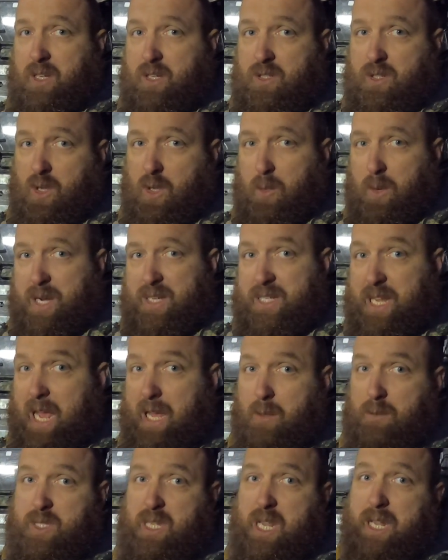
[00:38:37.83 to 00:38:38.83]
As always, it
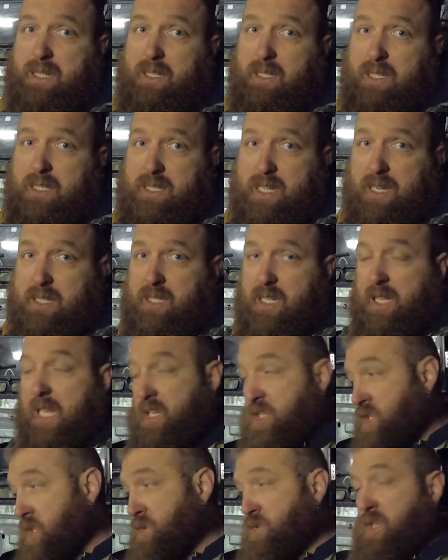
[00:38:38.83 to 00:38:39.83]
helps the analytics, it
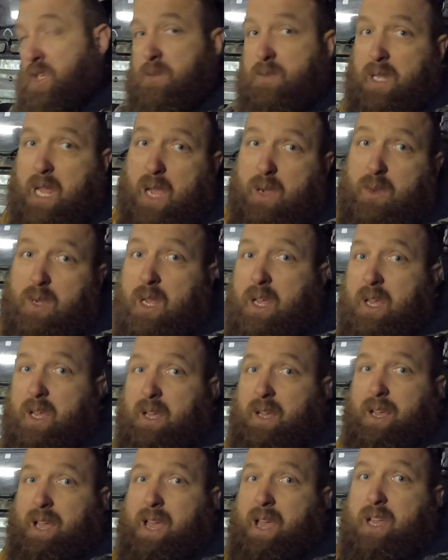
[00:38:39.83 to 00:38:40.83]
lets YouTube know
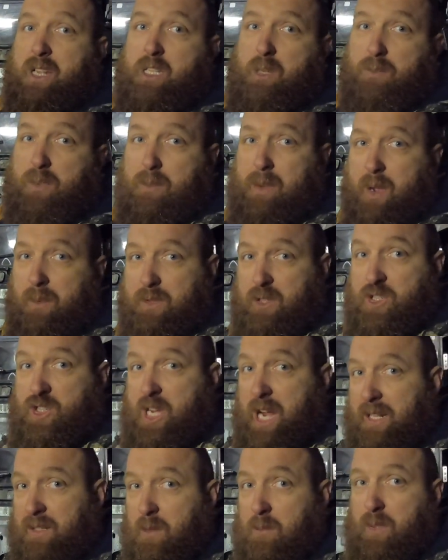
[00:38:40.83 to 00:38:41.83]
to promote this
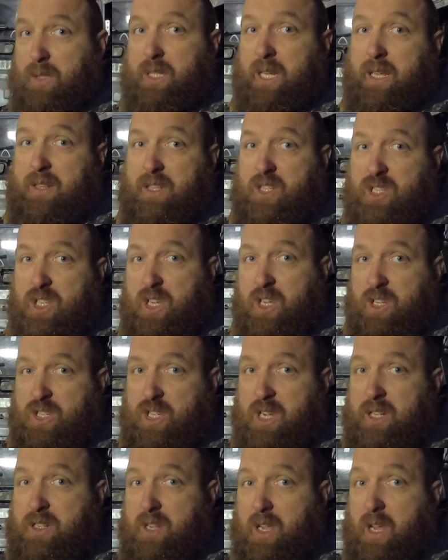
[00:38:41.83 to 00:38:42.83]
channel, put it in the
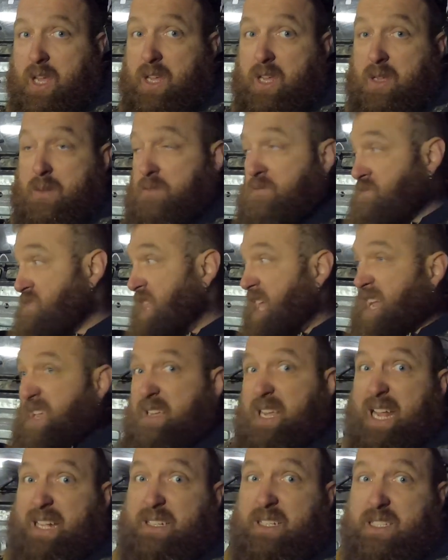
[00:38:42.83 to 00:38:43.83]
search and
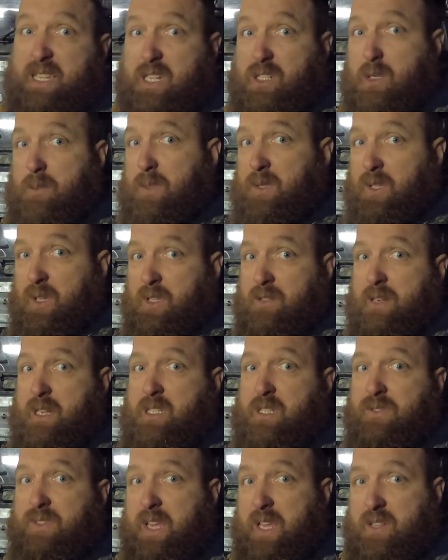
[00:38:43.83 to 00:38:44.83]
like kind of setup and all the
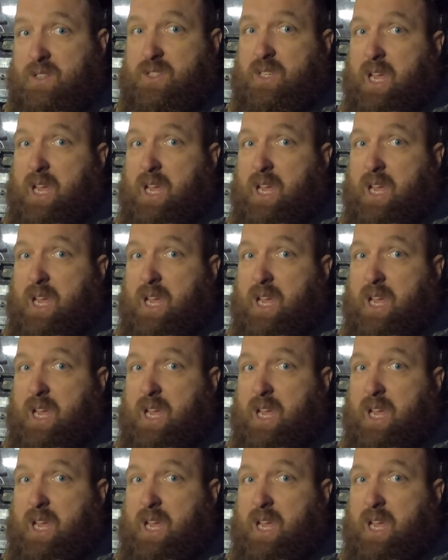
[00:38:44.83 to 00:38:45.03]
rest of it.